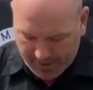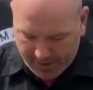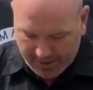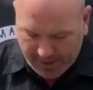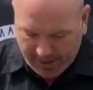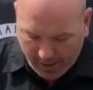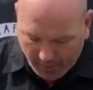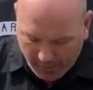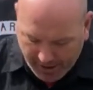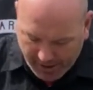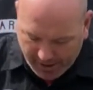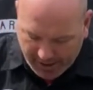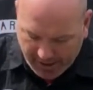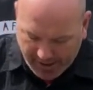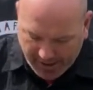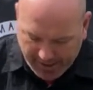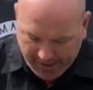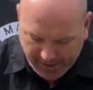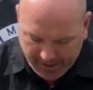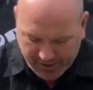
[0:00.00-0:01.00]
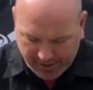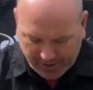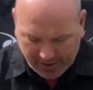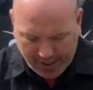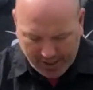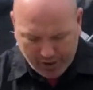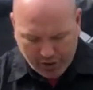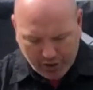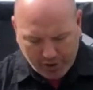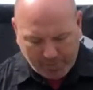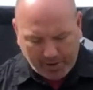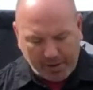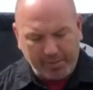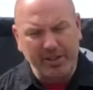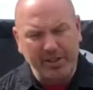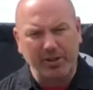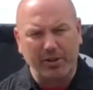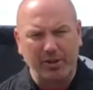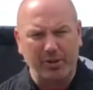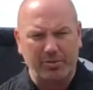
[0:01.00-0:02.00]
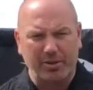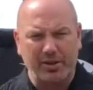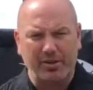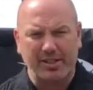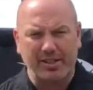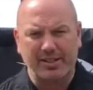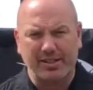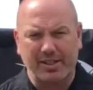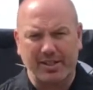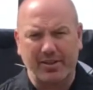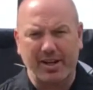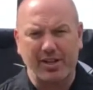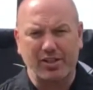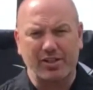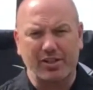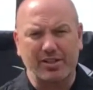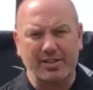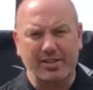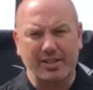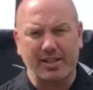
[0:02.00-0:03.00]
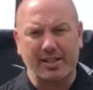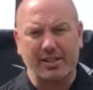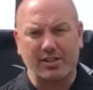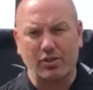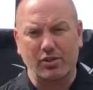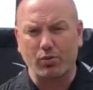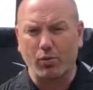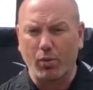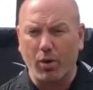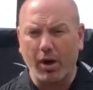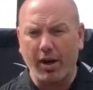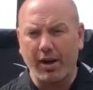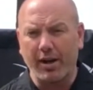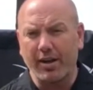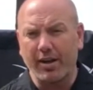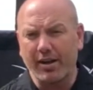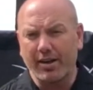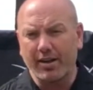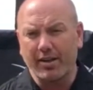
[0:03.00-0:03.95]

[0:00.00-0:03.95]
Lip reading: Now when you're cutting your cilantro, probably the only real consideration is this: is one,